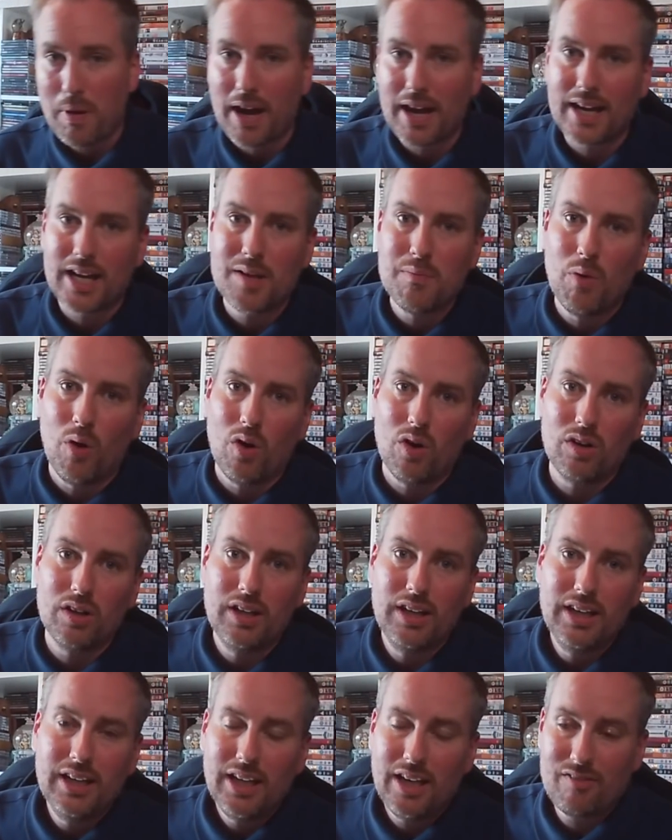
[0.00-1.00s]
pay any more.
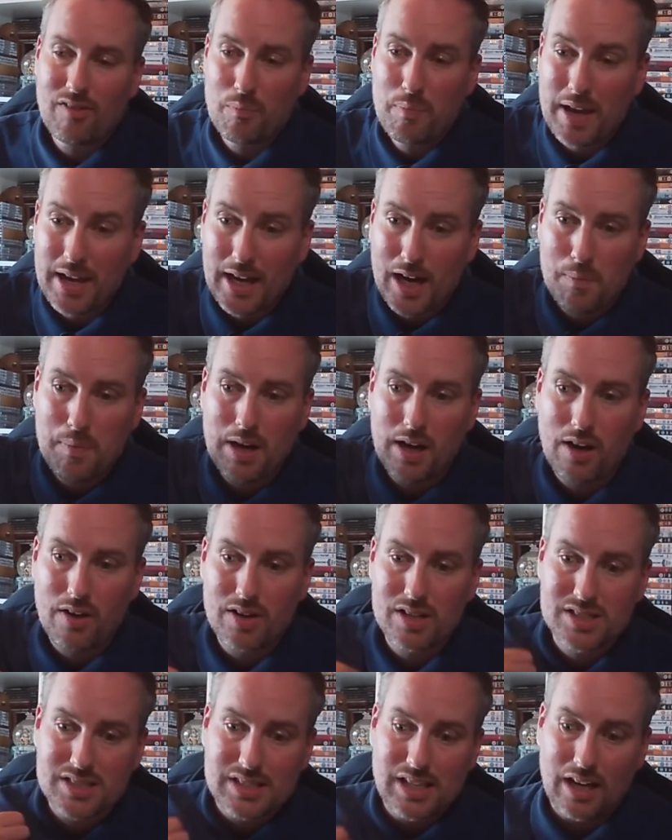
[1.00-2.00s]
If I'm picking up a
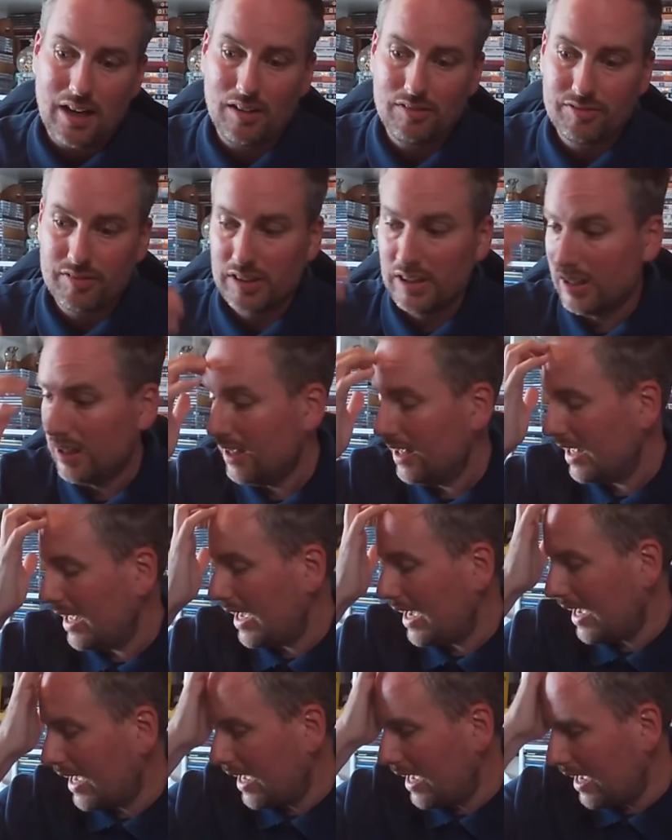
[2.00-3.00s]
load of stuff,
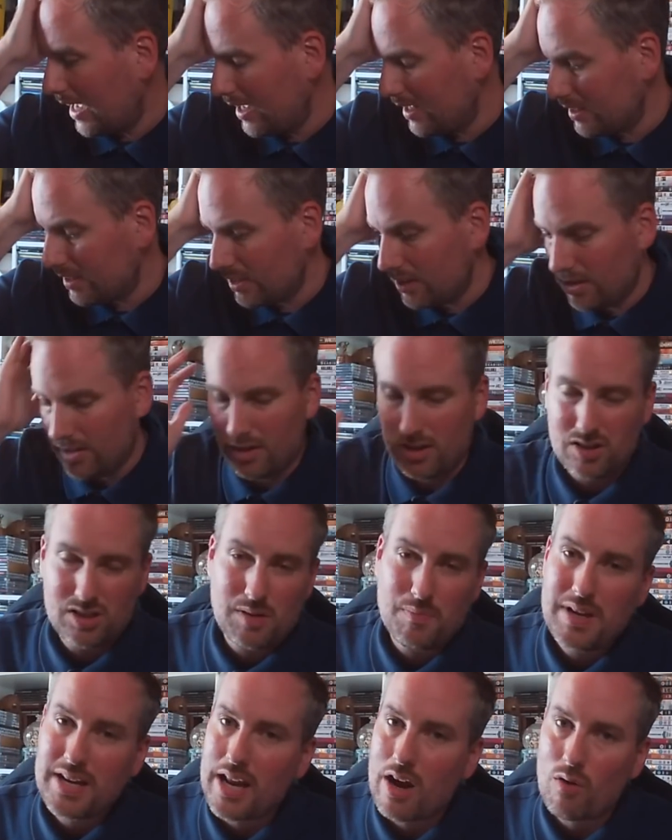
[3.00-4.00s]
because
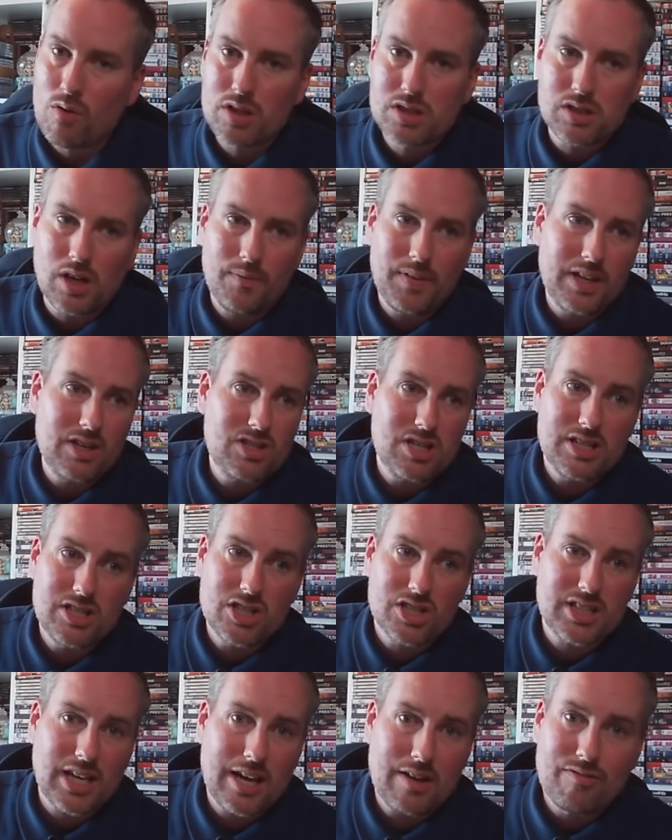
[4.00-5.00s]
I'm in there all the time, they usually
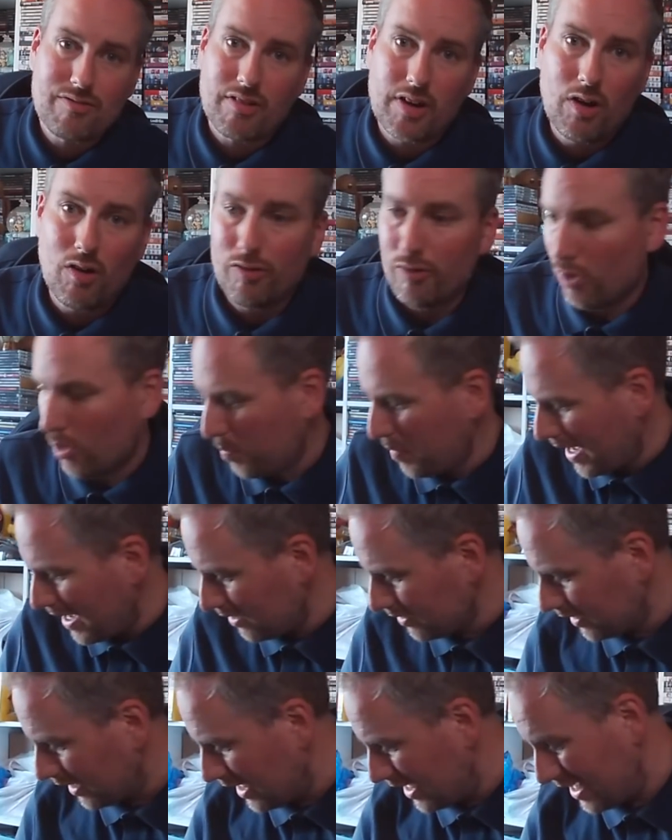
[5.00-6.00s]
just say £3 or
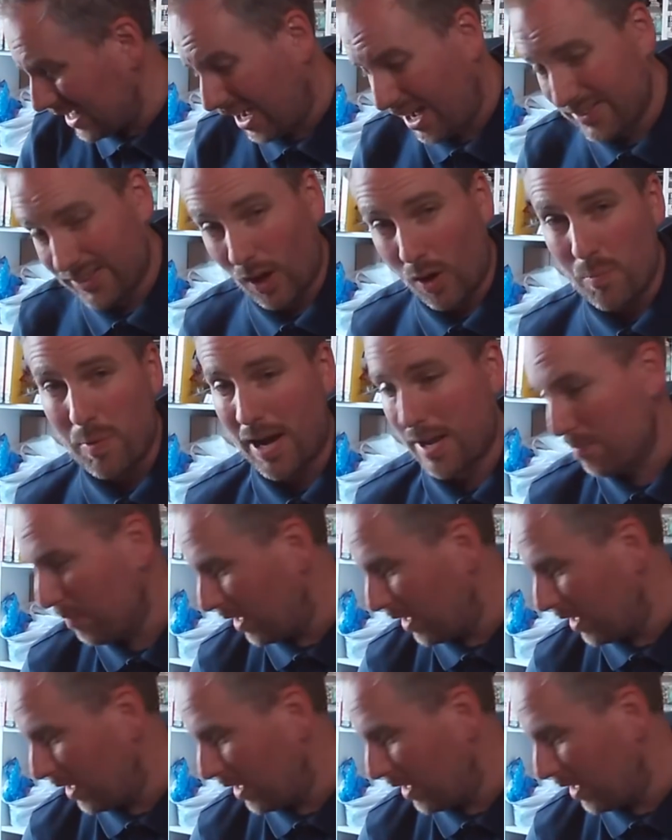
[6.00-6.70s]
£4. I don't pay